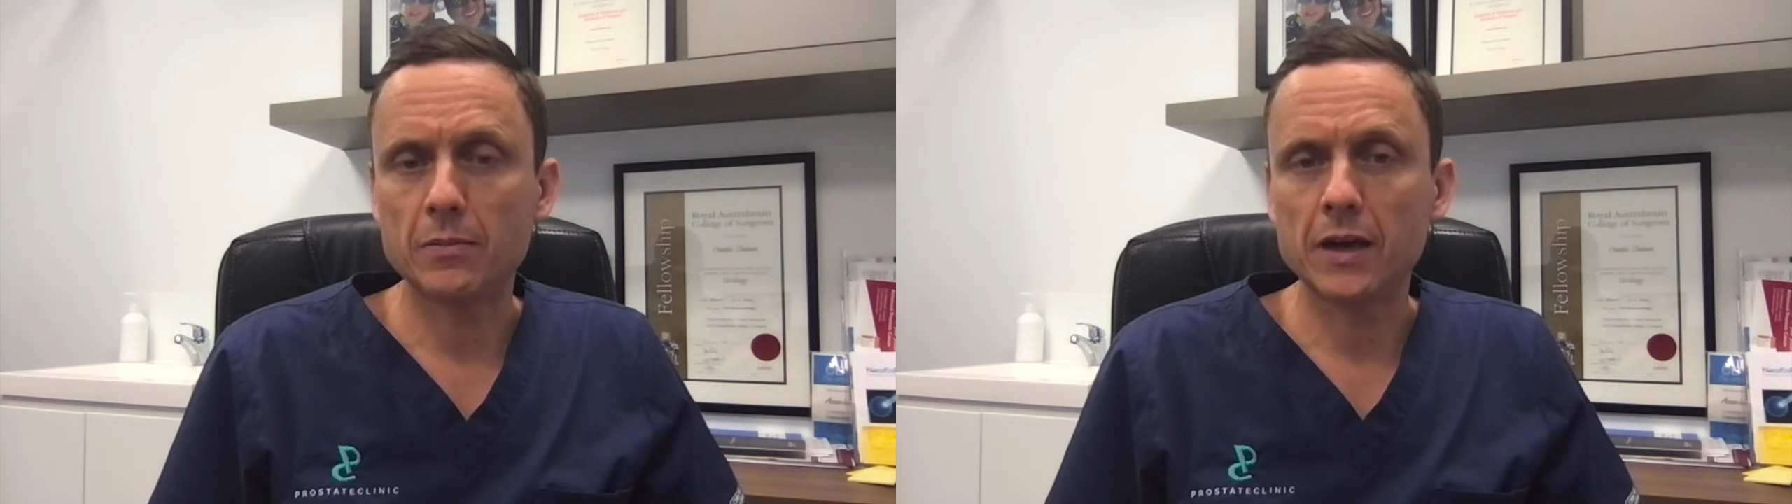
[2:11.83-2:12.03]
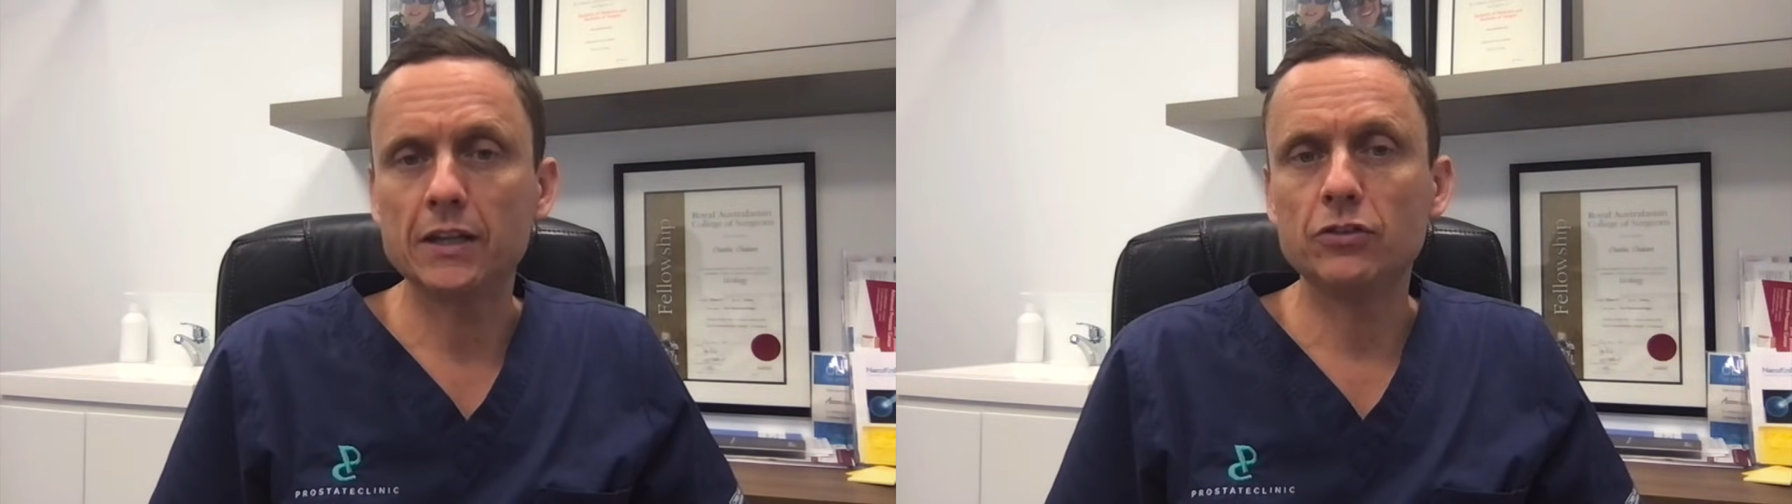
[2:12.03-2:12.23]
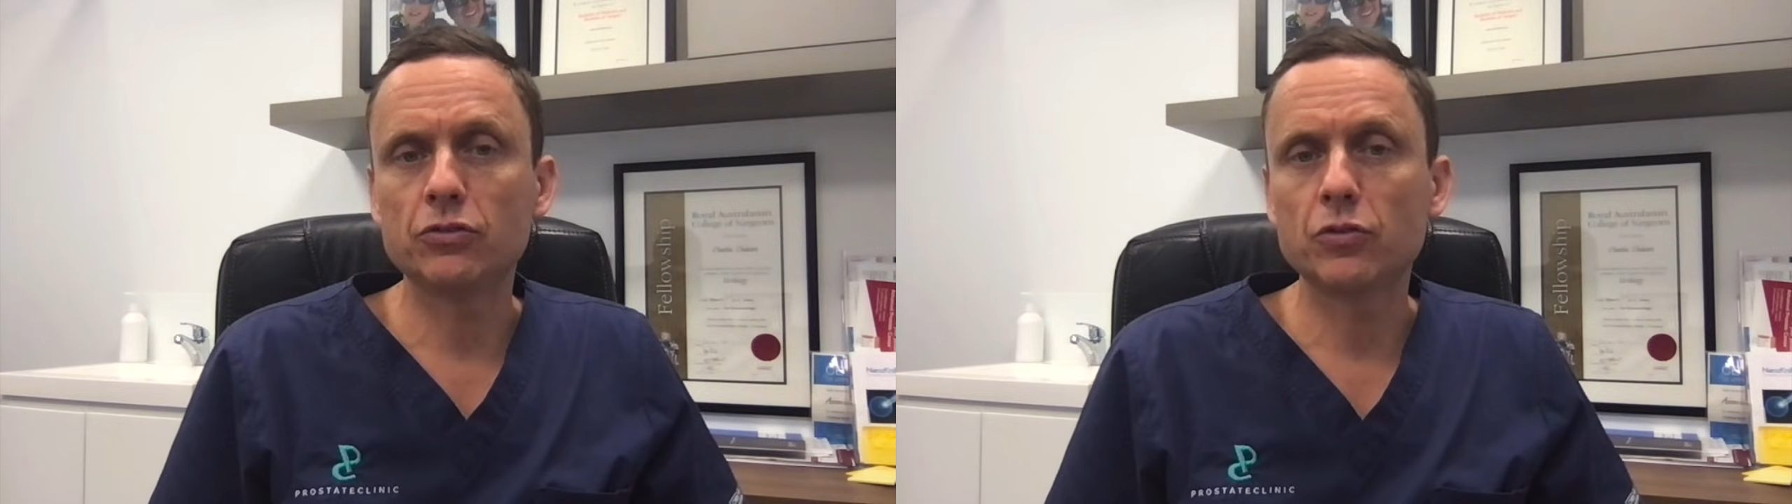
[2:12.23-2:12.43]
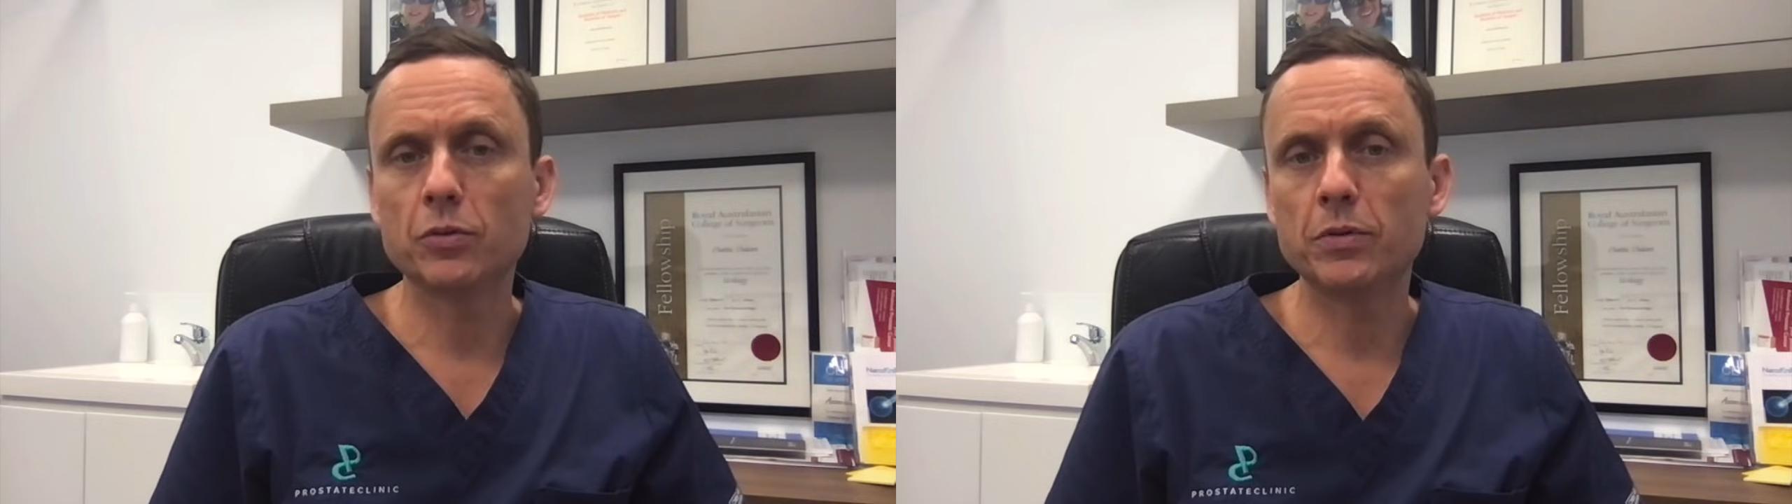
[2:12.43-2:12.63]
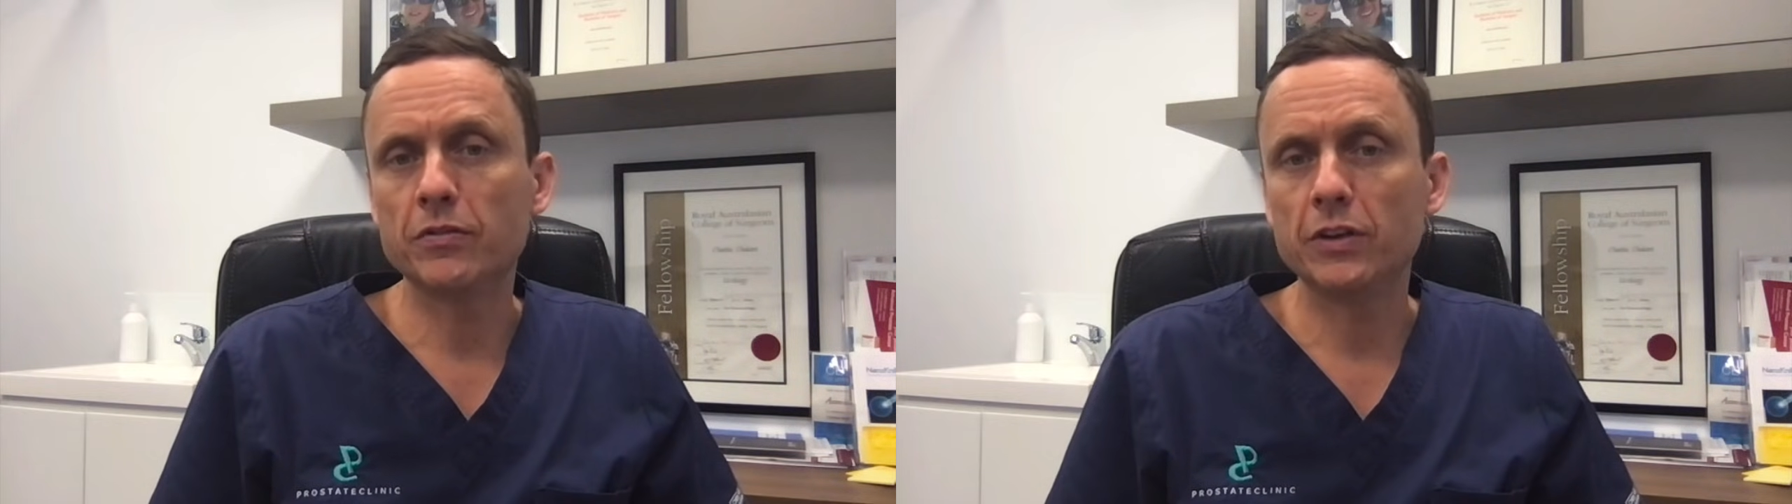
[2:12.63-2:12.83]
age
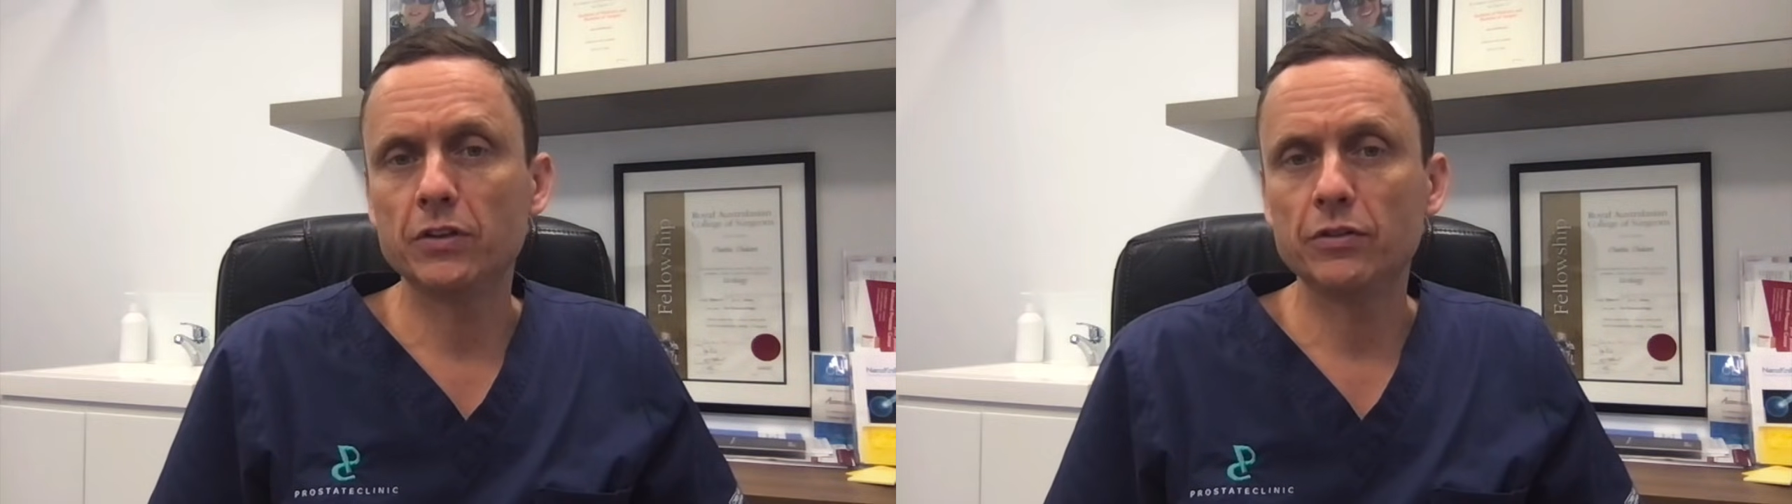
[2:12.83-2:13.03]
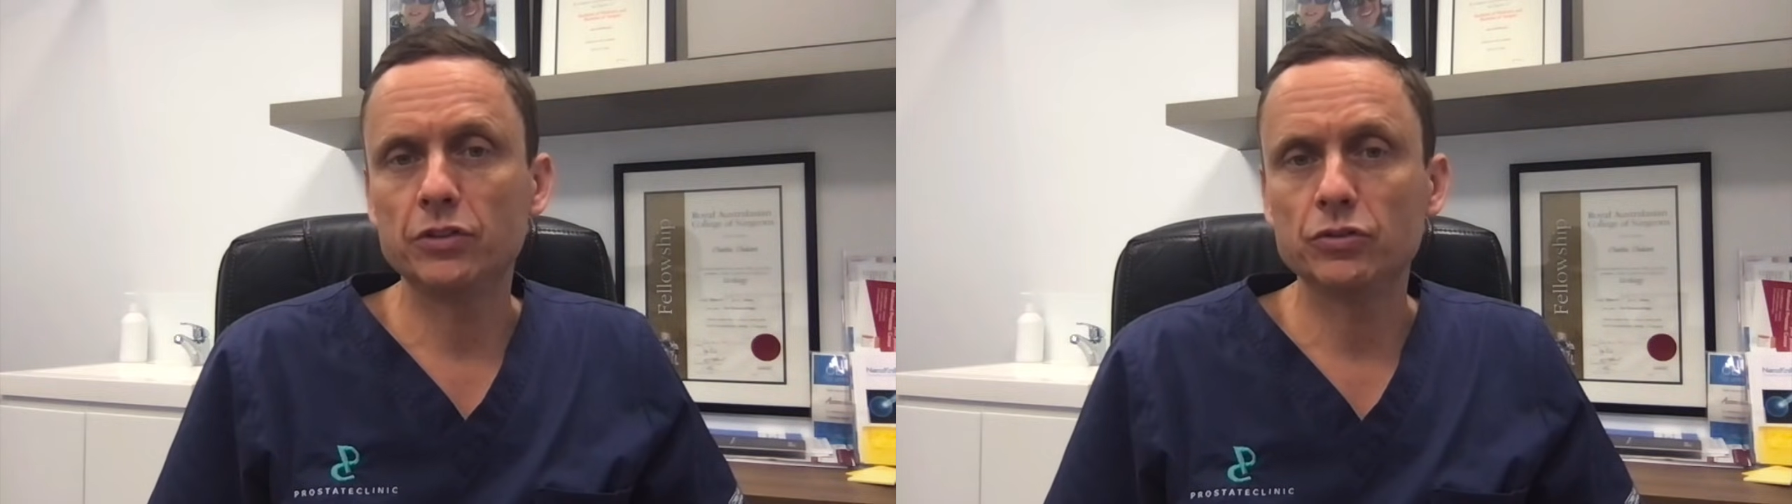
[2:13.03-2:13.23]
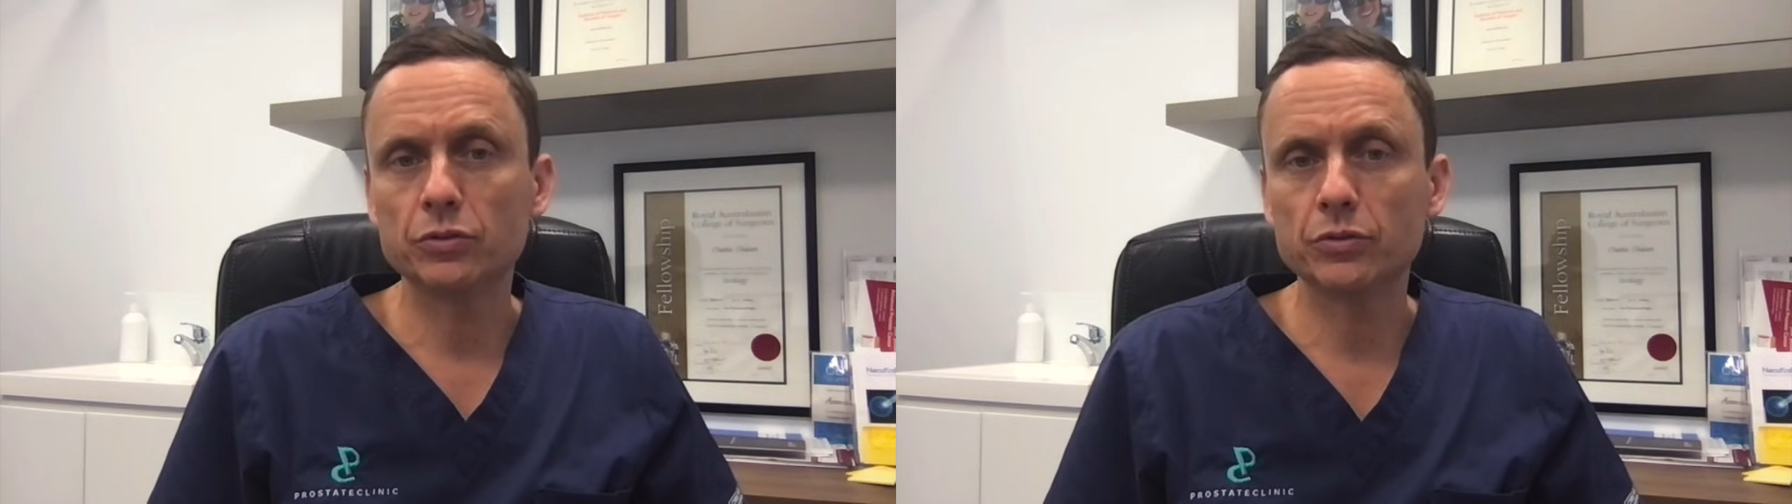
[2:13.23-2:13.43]
group of individual